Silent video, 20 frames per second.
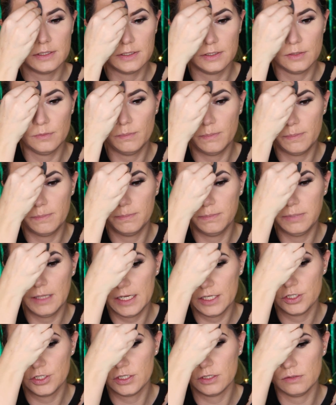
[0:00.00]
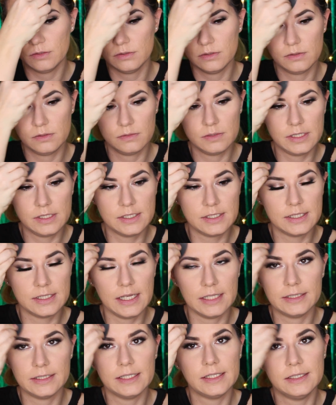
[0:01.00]
the blush it's
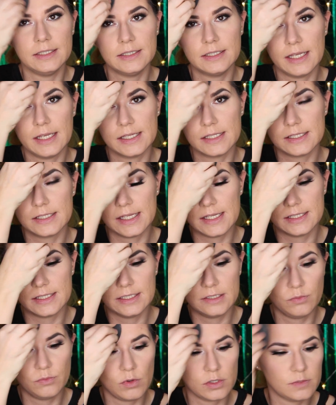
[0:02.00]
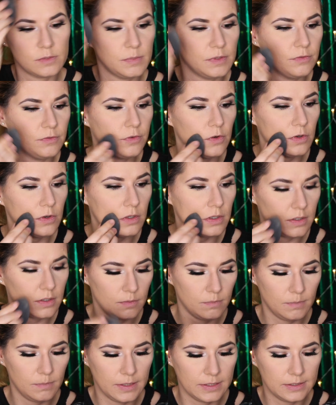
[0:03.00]
not intense as it was before
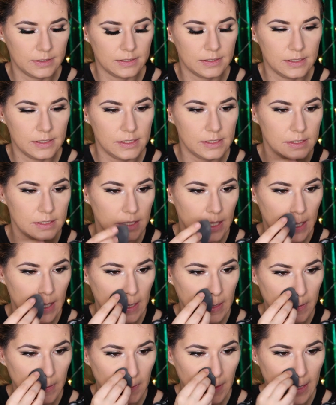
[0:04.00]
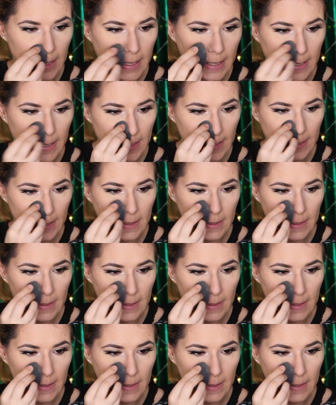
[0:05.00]
but this I do like